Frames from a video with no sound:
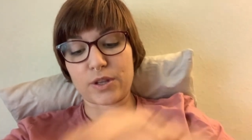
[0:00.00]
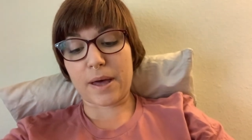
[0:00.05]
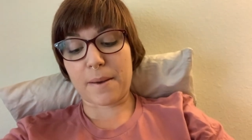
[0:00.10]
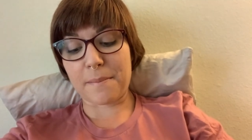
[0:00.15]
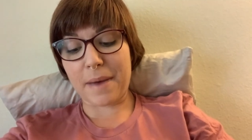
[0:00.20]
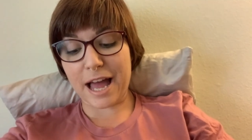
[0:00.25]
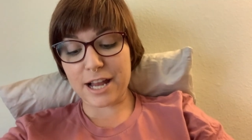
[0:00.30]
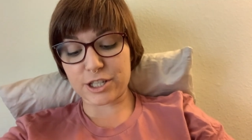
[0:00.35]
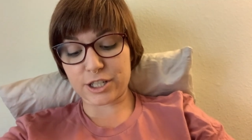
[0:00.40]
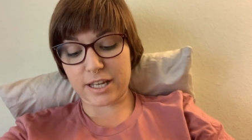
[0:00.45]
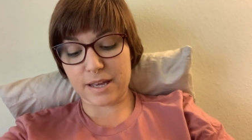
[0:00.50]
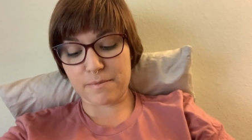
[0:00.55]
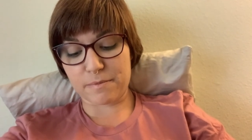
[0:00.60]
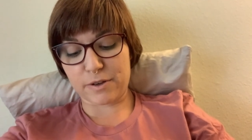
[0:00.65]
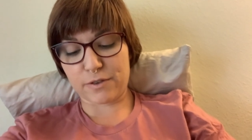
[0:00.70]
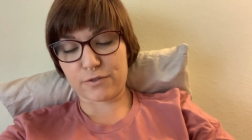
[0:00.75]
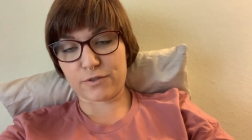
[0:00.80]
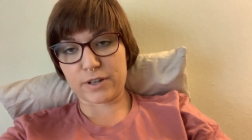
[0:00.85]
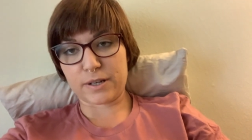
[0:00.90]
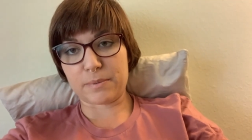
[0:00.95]
that magic can be
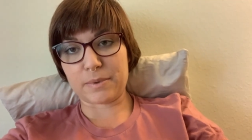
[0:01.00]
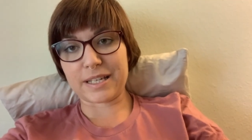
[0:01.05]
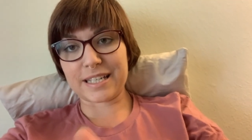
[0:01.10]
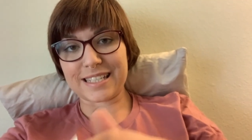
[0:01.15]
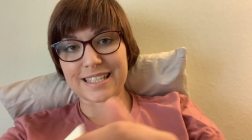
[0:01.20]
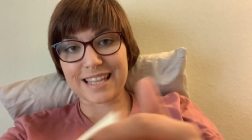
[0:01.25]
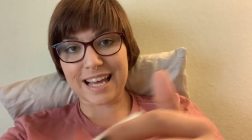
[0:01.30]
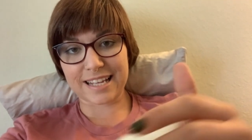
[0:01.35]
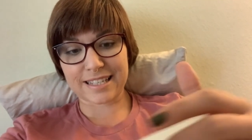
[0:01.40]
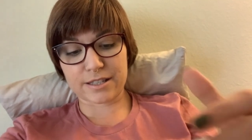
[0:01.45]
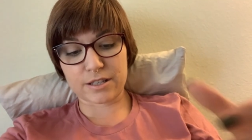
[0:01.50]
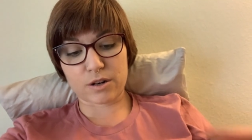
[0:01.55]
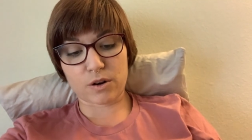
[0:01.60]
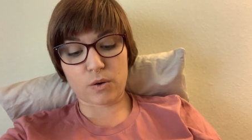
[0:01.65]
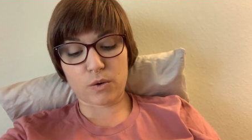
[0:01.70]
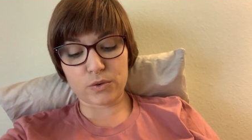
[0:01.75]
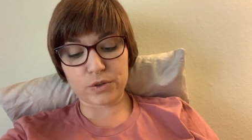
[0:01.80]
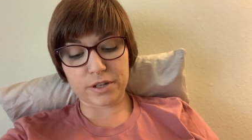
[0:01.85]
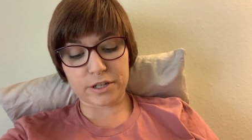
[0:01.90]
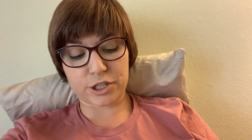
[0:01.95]
freed because that's their
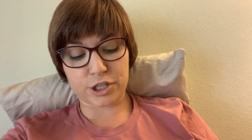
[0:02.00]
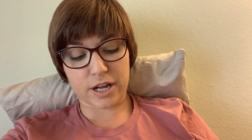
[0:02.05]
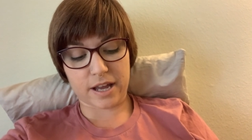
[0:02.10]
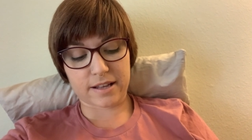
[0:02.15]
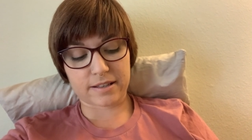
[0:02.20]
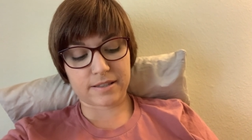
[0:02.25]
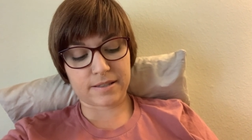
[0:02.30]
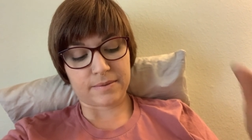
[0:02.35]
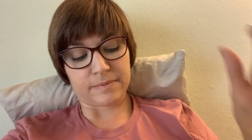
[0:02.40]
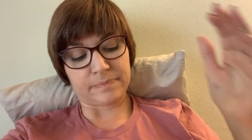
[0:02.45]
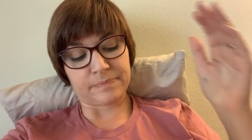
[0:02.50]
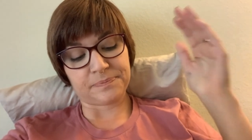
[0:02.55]
only chance.